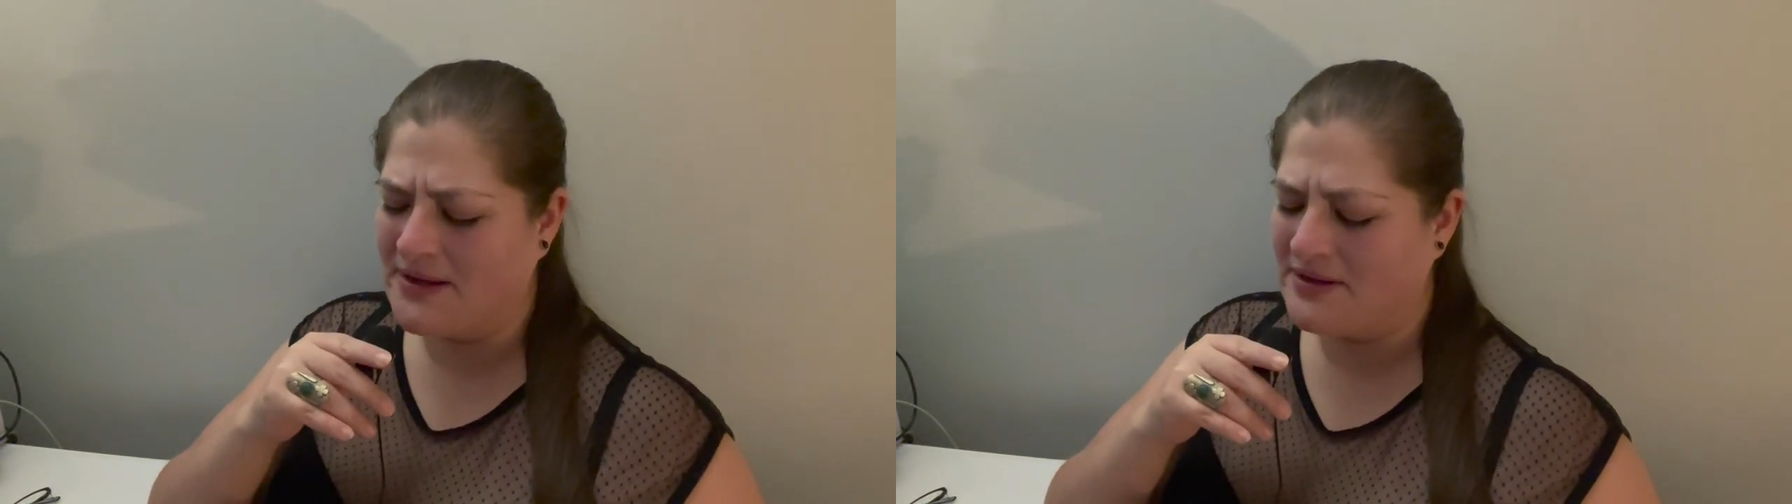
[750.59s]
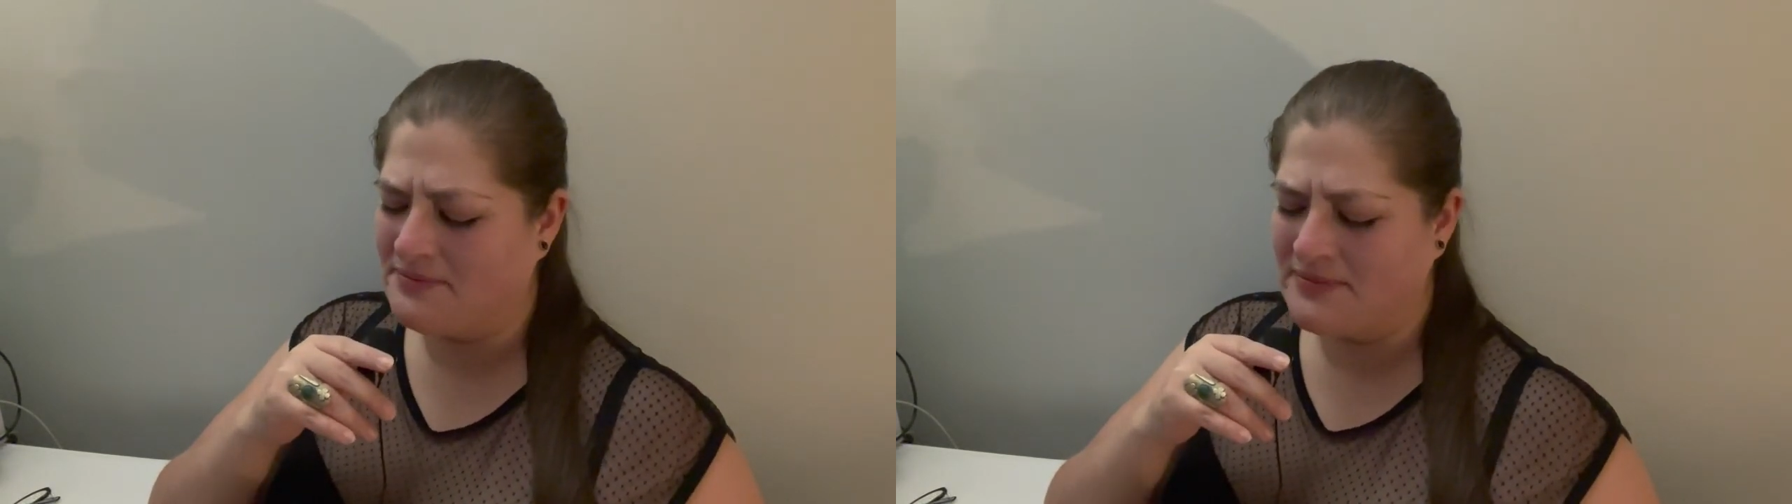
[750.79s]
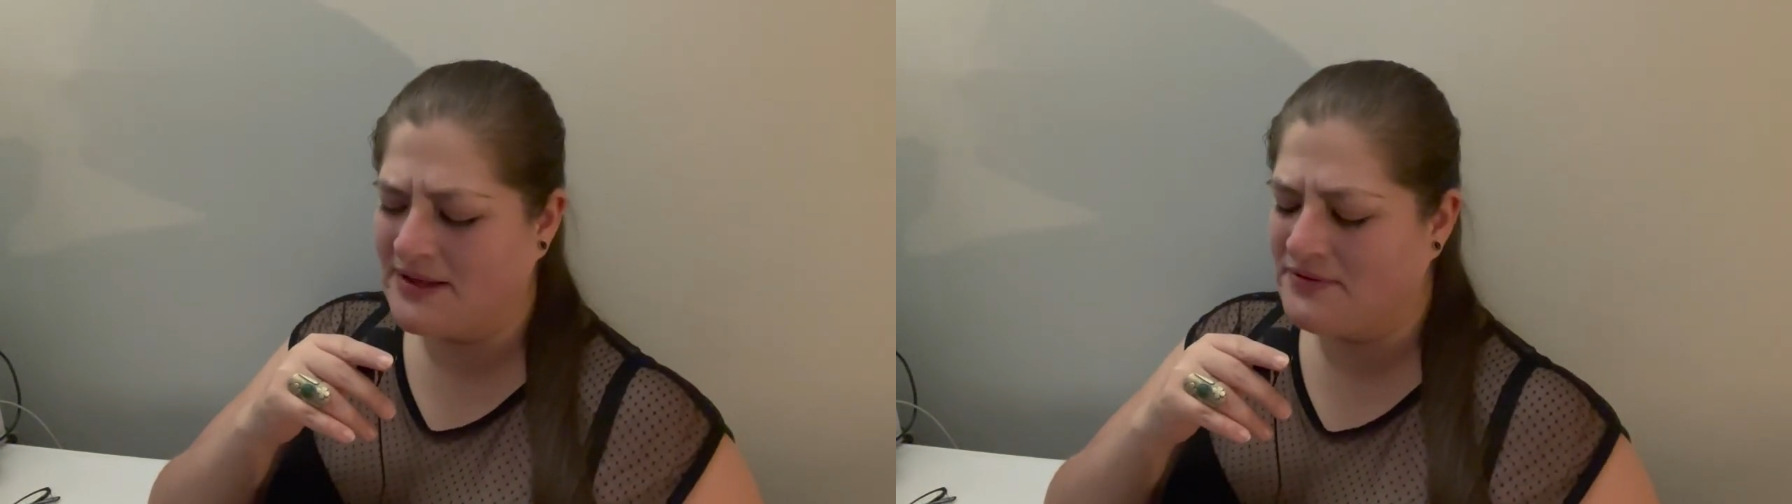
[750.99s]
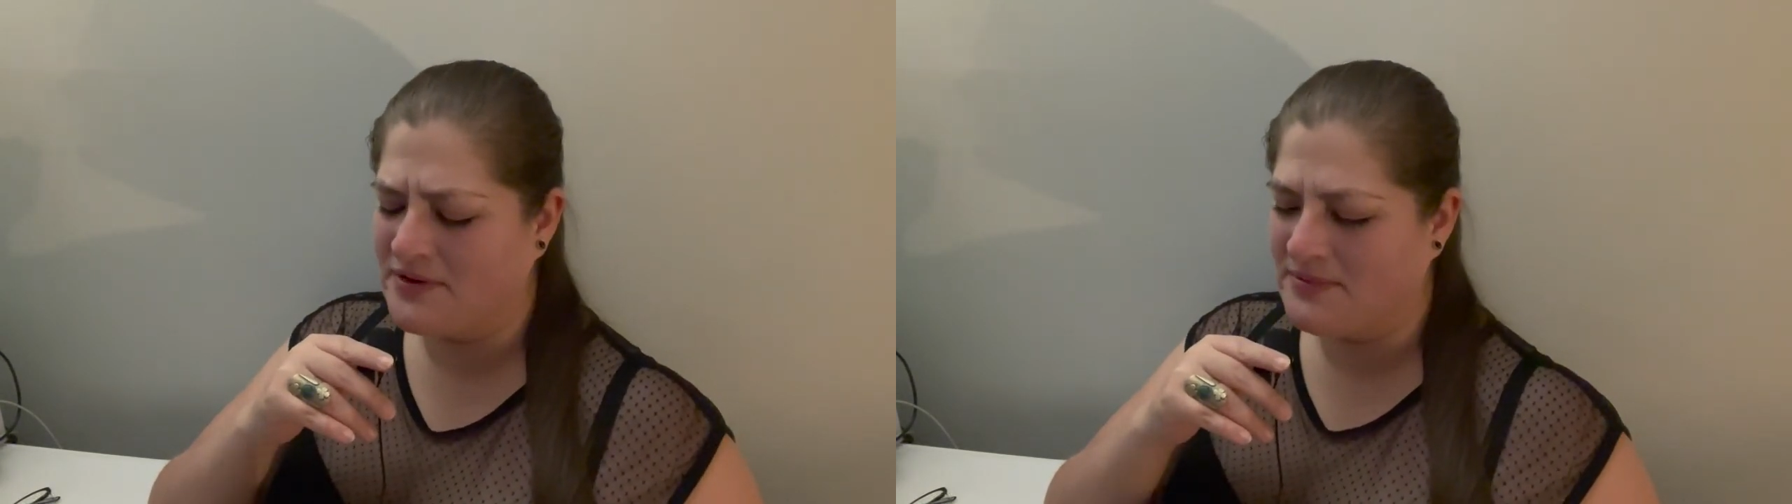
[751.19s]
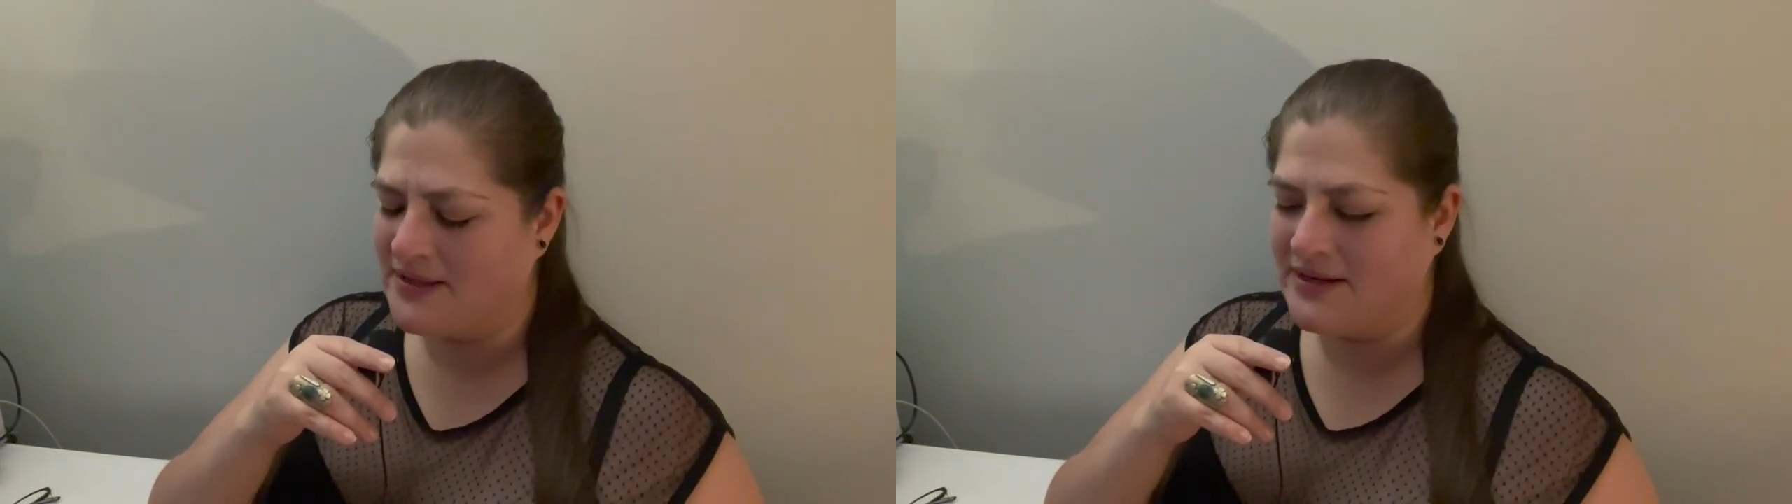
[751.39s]
I have never in
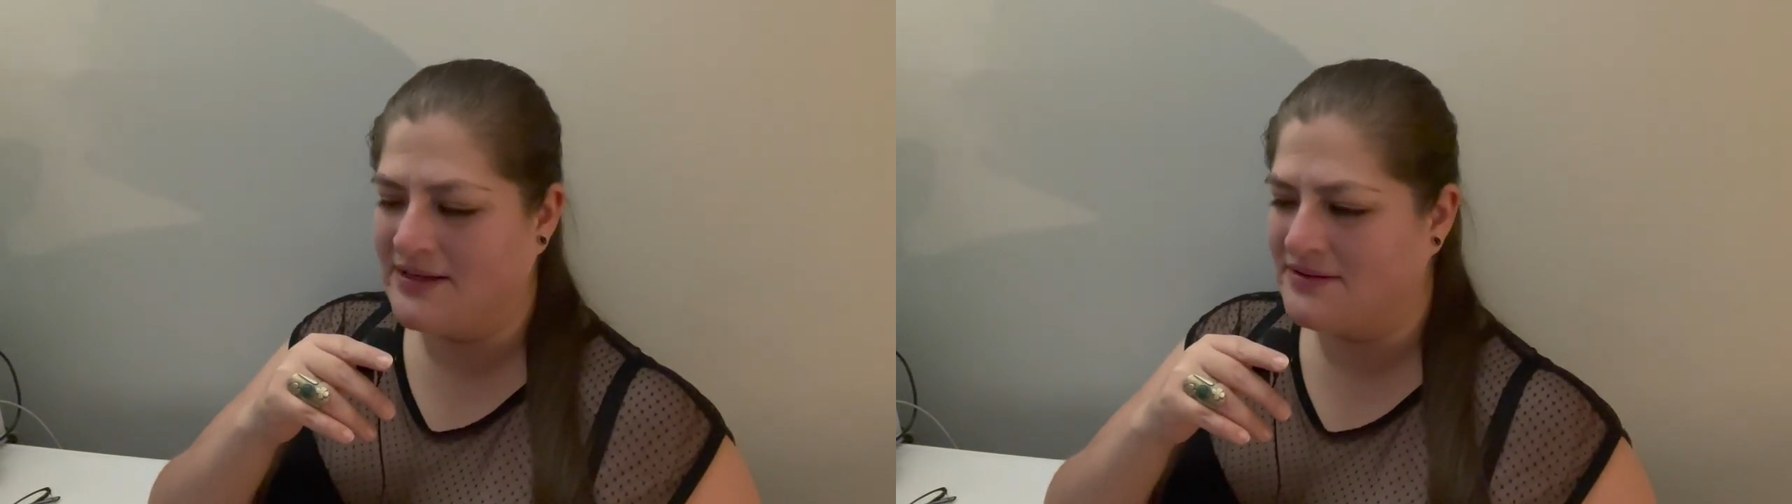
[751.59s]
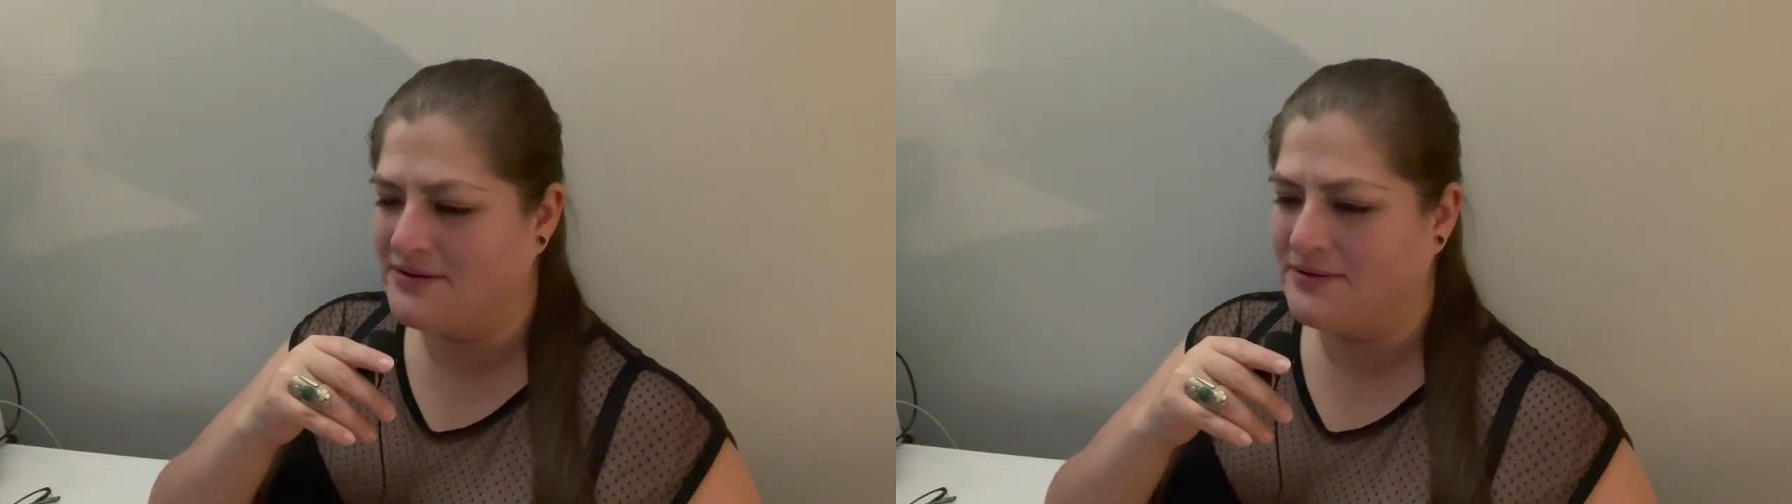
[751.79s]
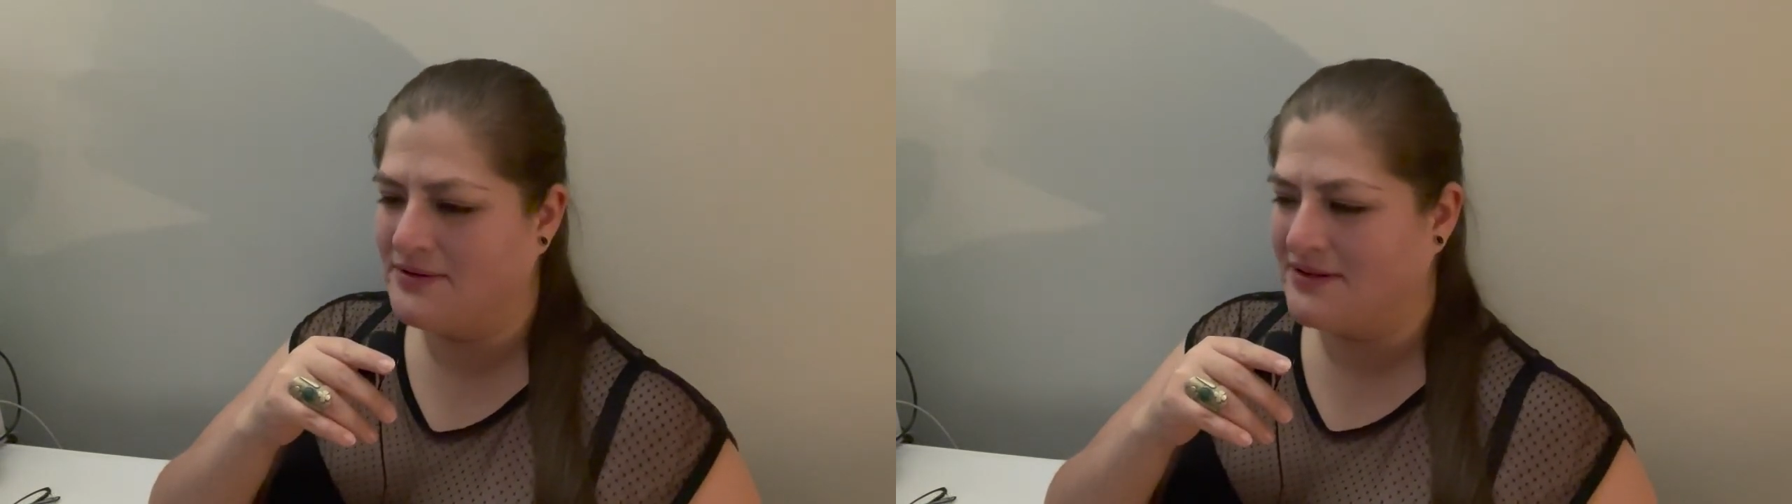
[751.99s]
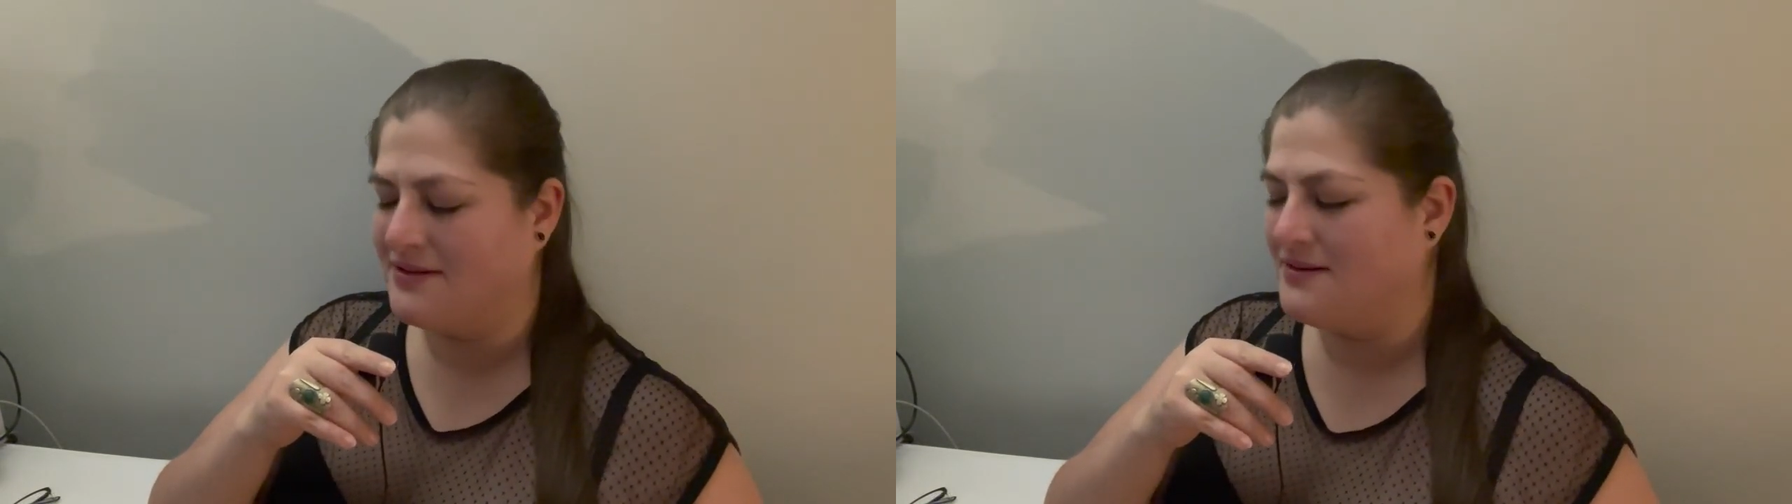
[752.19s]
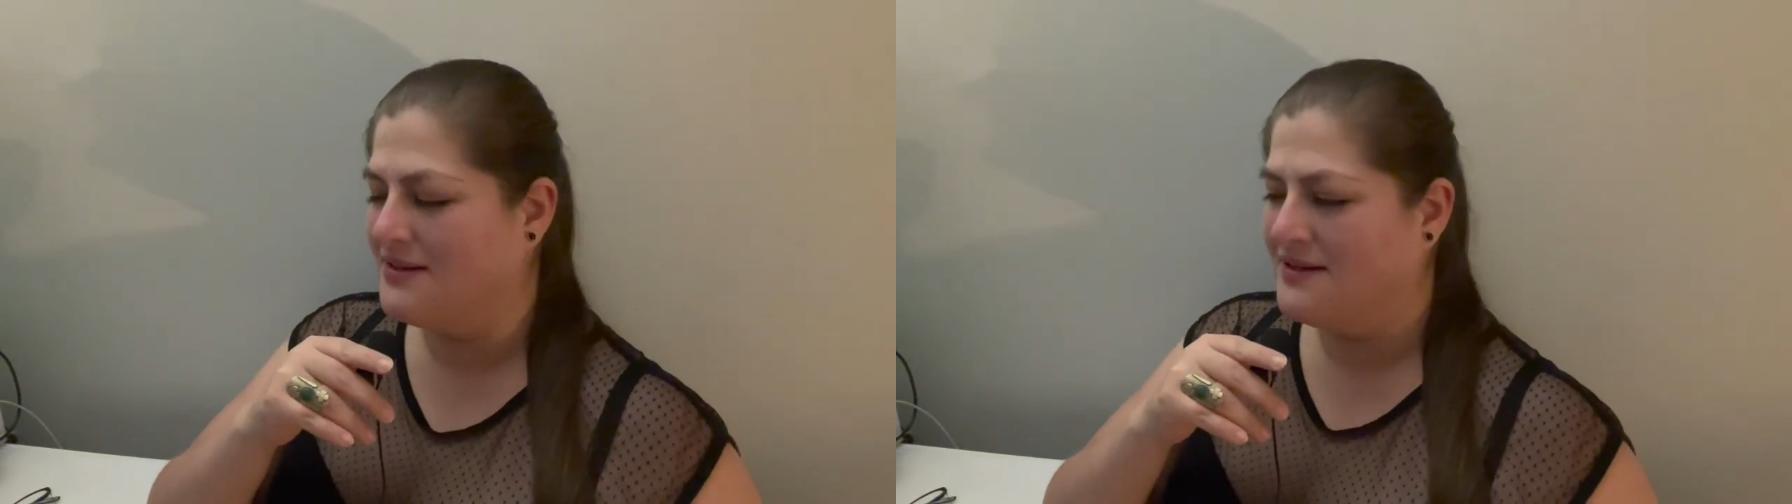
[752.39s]
a million years thought that